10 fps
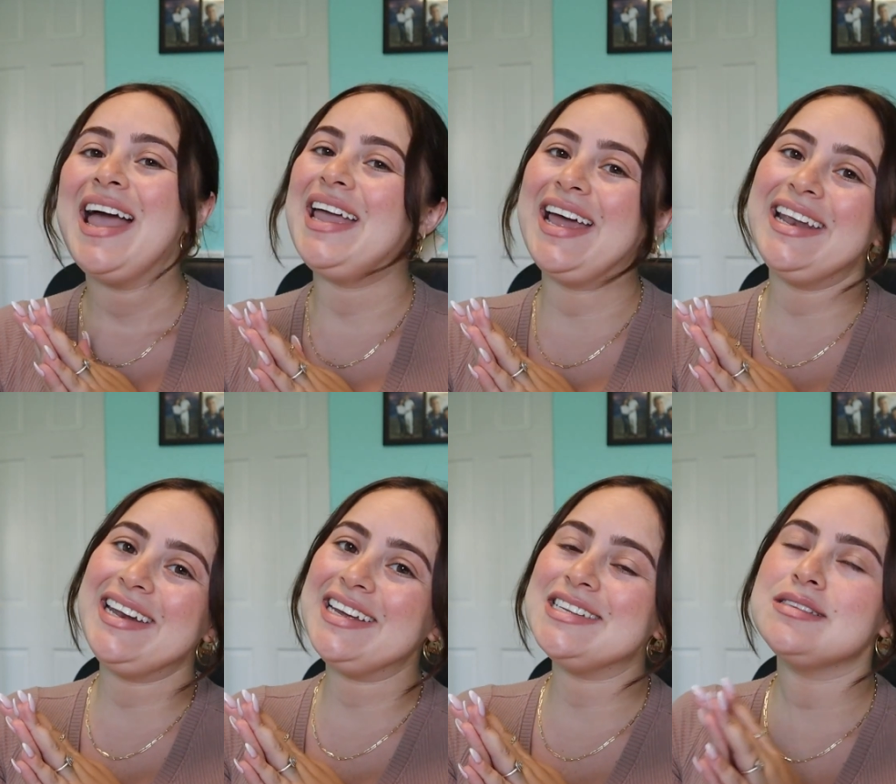and
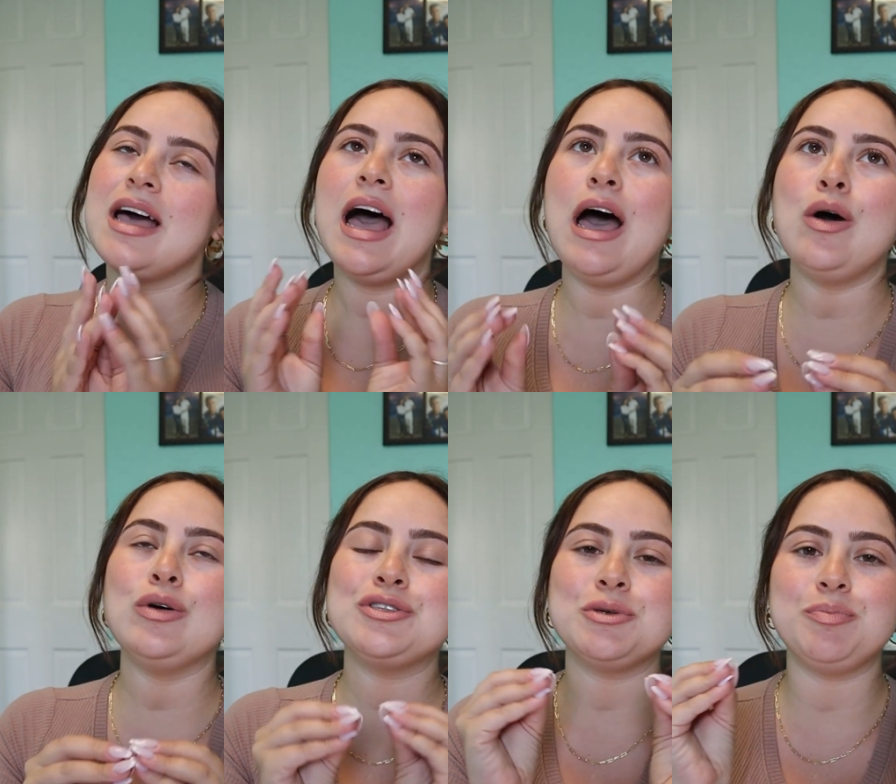it is
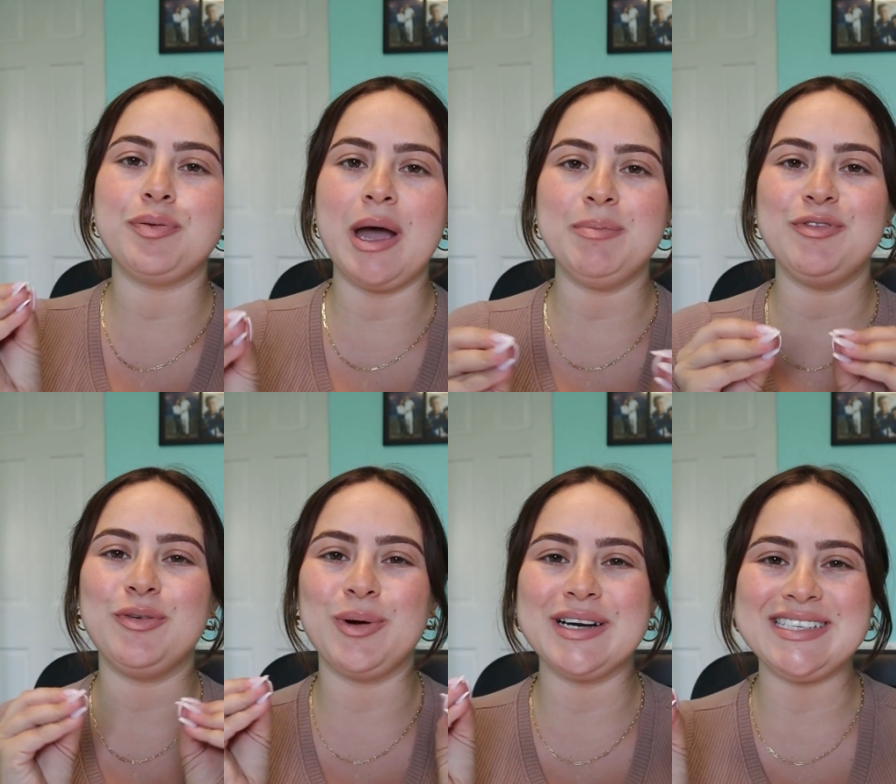how to prep
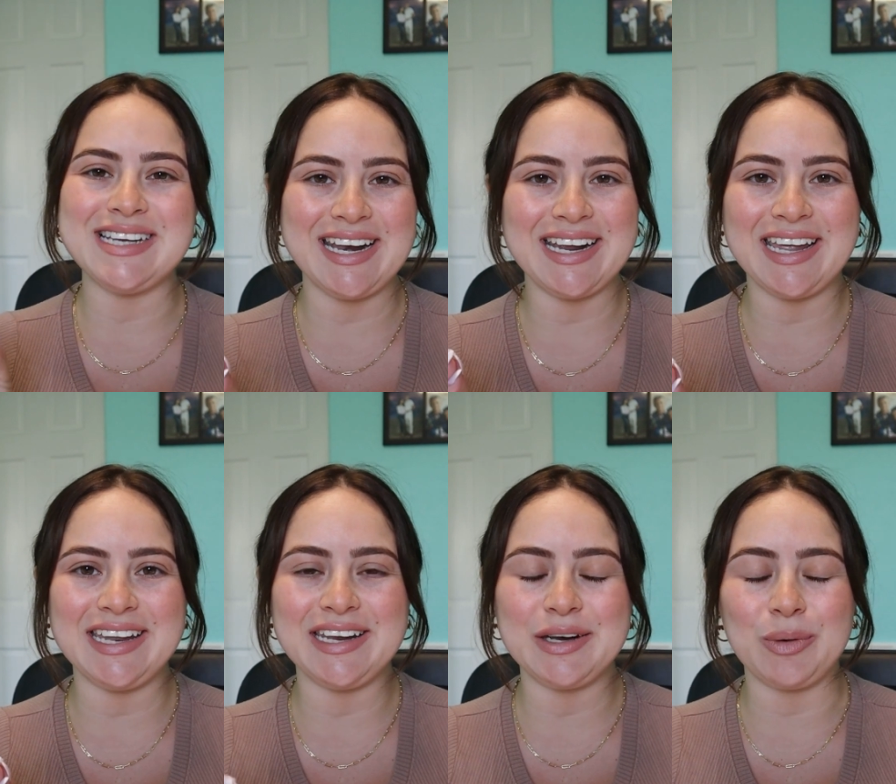for
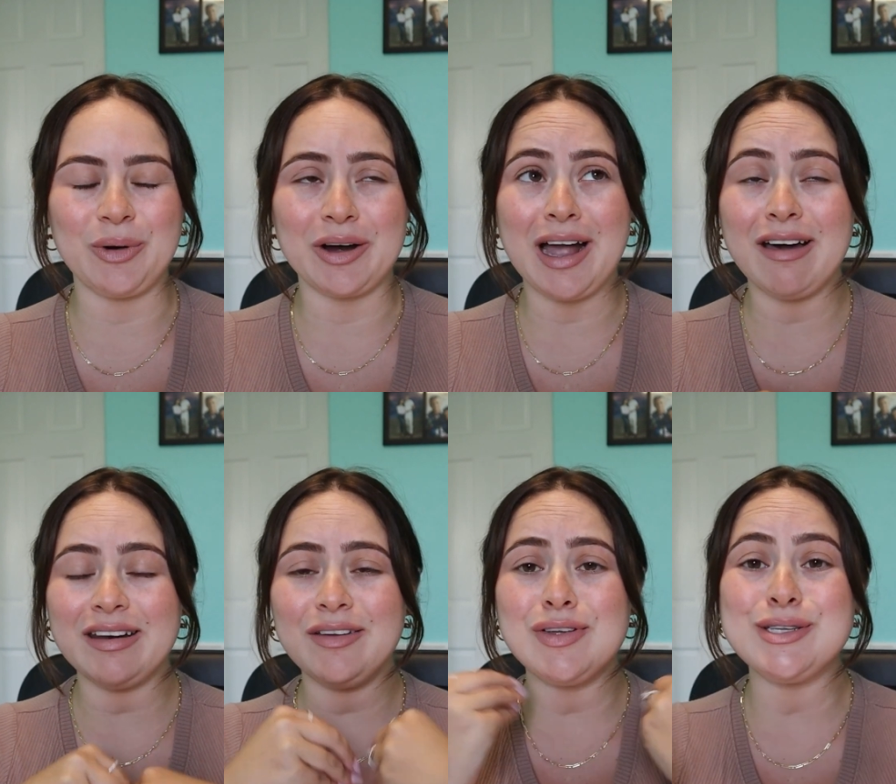dedicated, or how to
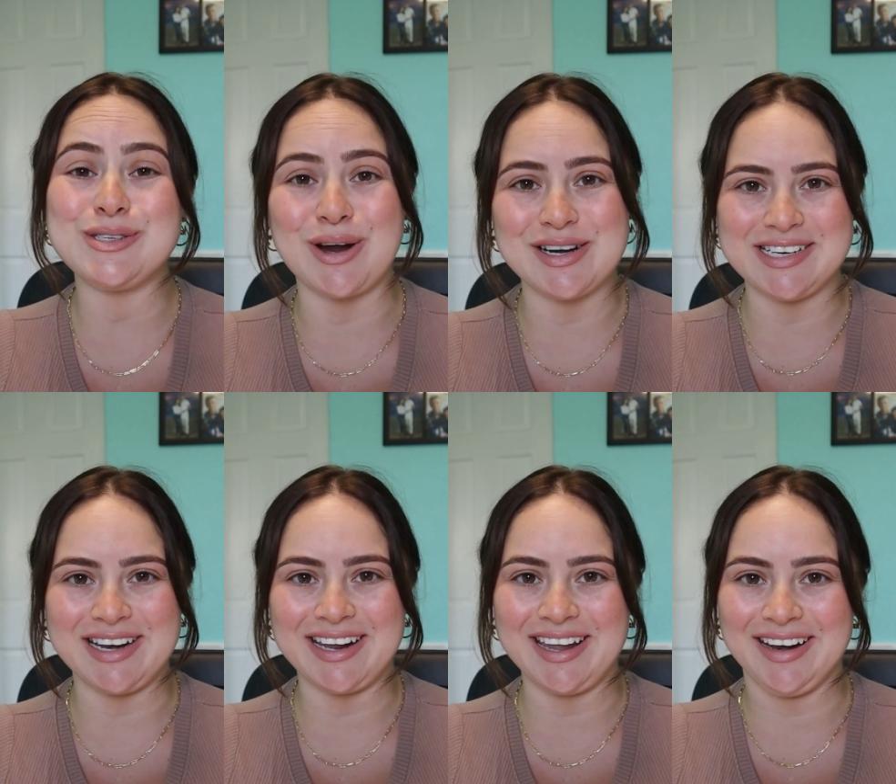even start
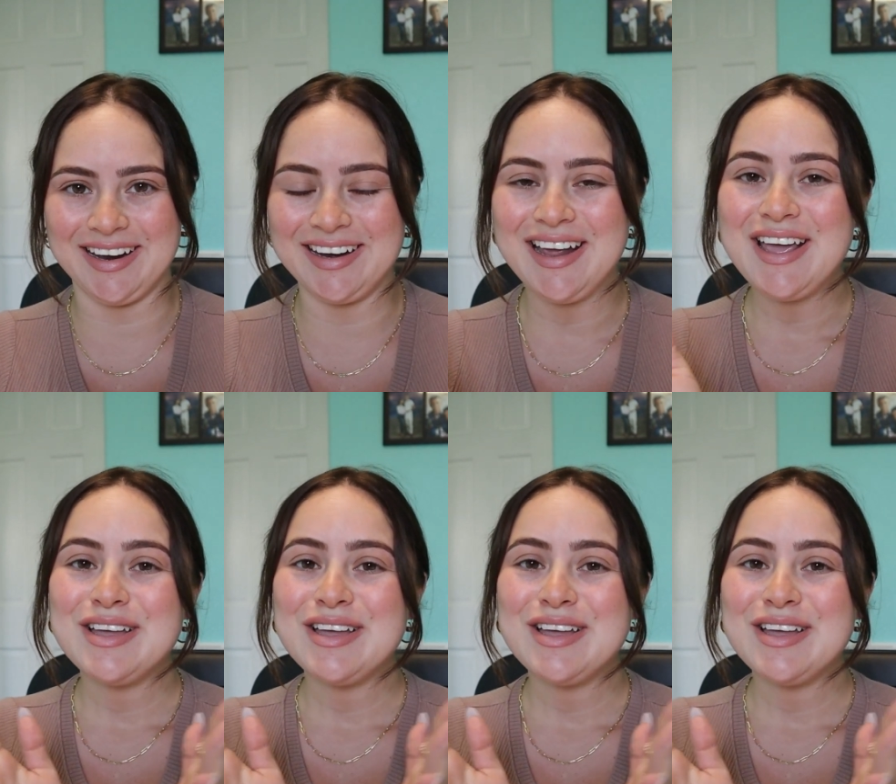dedicated.